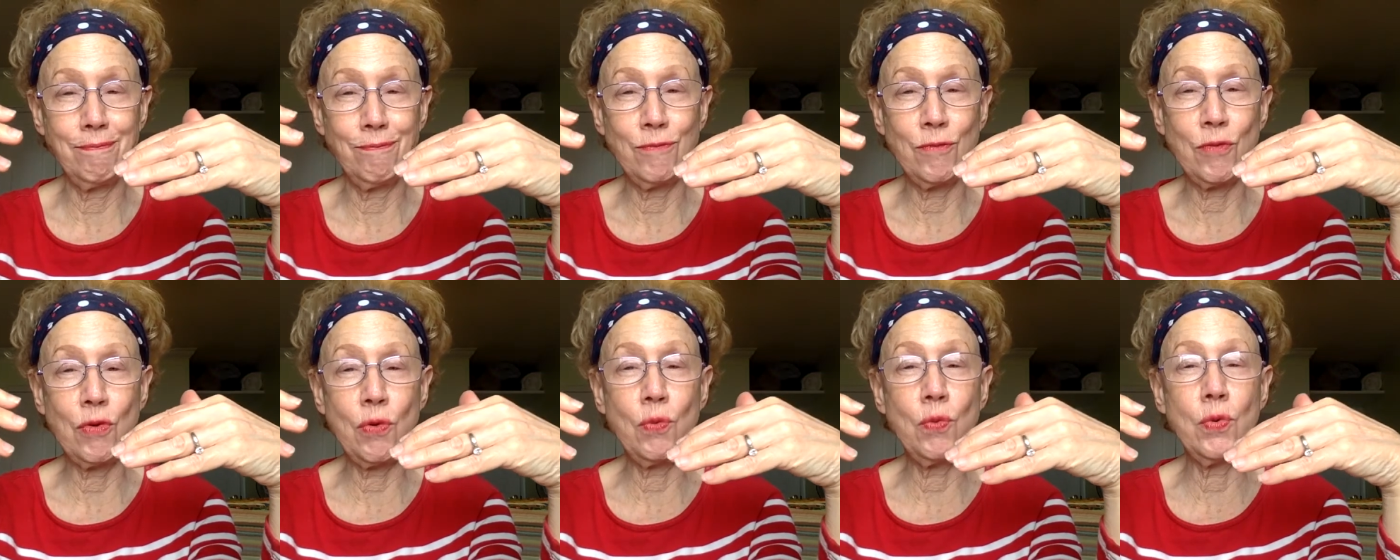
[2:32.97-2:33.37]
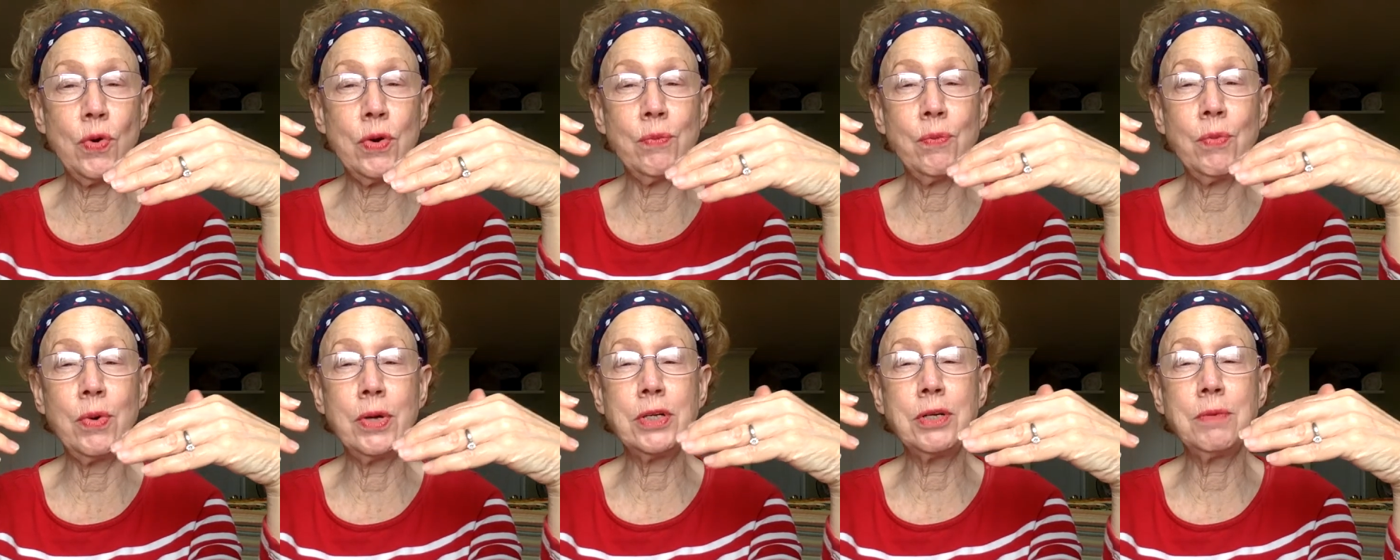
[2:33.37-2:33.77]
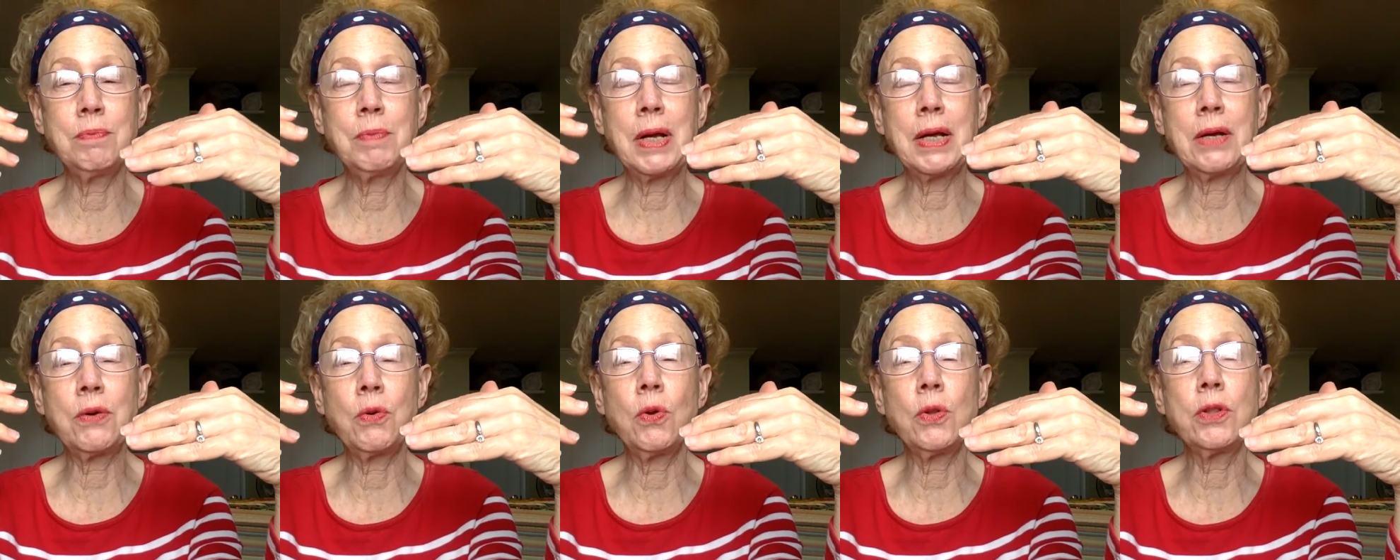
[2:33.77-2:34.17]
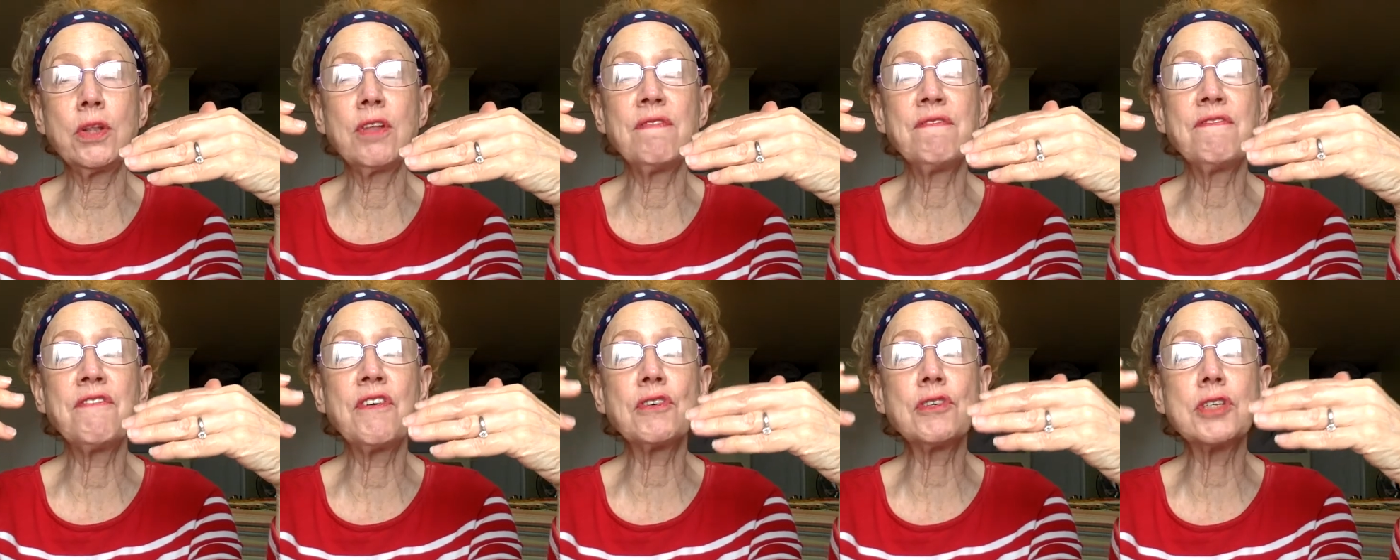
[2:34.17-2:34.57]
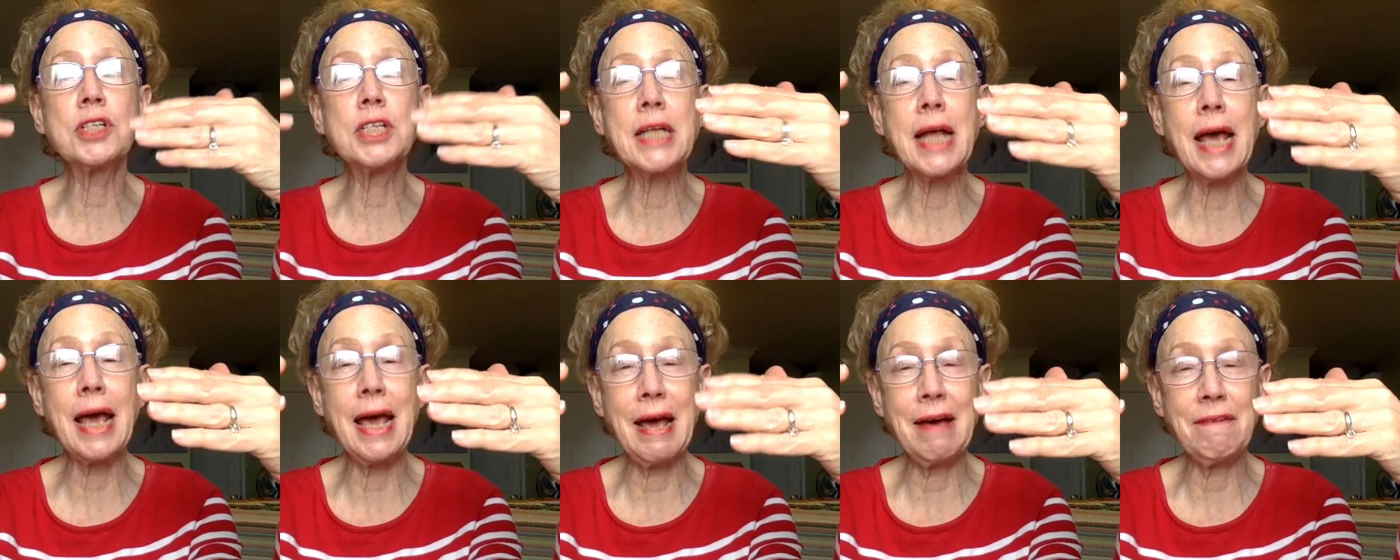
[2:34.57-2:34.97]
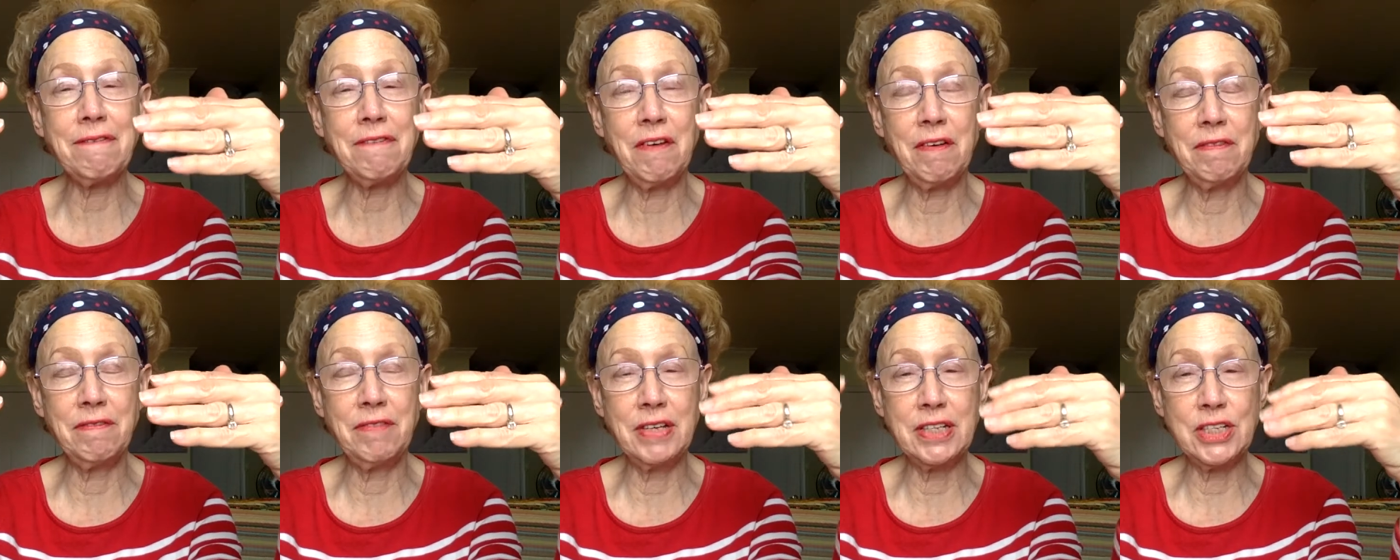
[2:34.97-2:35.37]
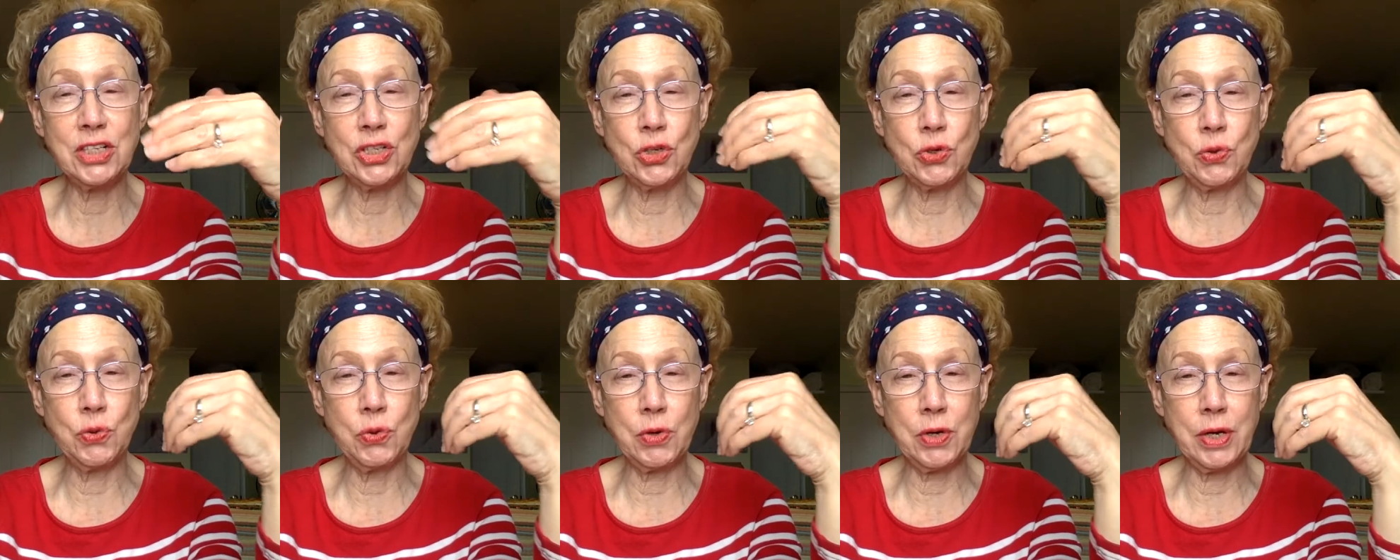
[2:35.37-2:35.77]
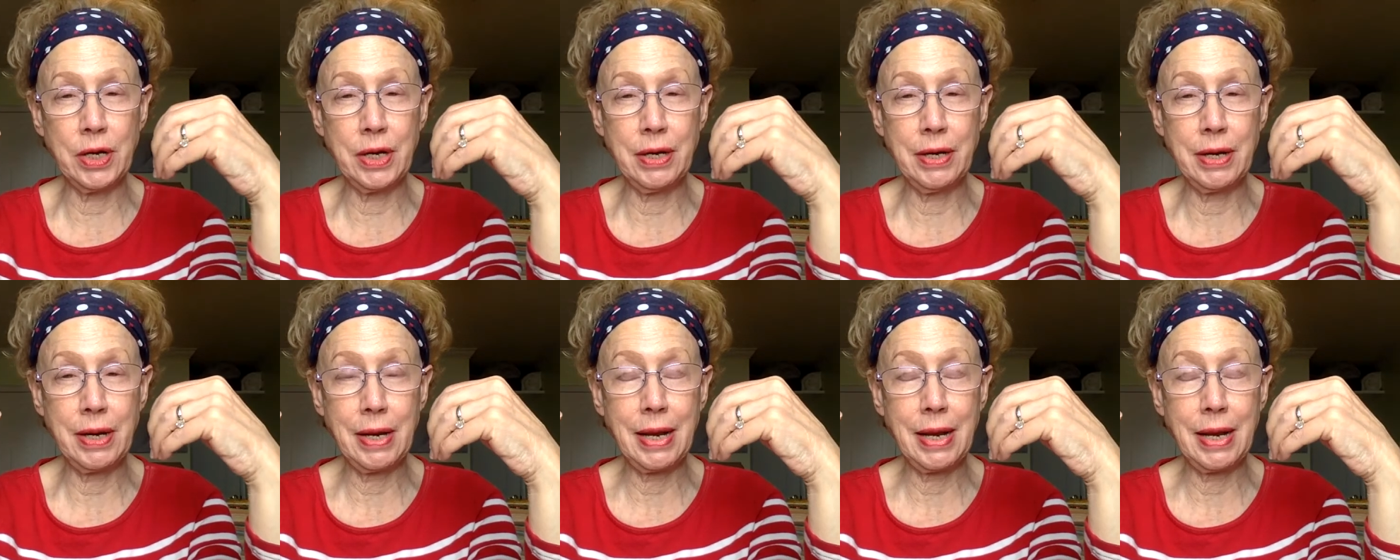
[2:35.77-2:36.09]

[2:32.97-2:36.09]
what you might call the first half of a story.